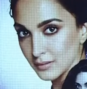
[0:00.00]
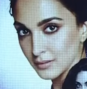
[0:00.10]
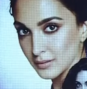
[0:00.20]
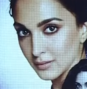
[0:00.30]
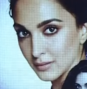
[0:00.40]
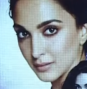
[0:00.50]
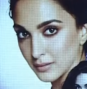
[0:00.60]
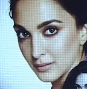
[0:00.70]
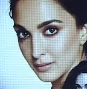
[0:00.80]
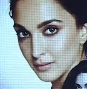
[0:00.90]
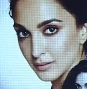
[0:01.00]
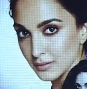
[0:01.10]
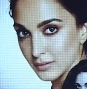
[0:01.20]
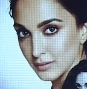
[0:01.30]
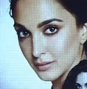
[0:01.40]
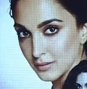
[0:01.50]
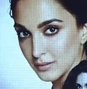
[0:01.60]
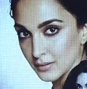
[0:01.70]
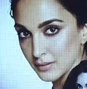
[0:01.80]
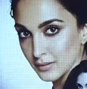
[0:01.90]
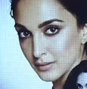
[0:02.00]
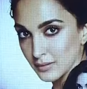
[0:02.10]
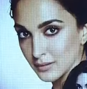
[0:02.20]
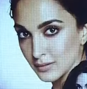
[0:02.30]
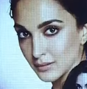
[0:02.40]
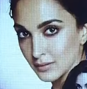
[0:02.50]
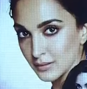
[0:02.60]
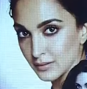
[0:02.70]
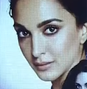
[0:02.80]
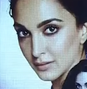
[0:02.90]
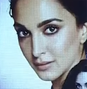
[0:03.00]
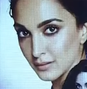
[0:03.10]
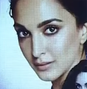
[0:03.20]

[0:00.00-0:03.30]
even the so-called overnight success is 10 years of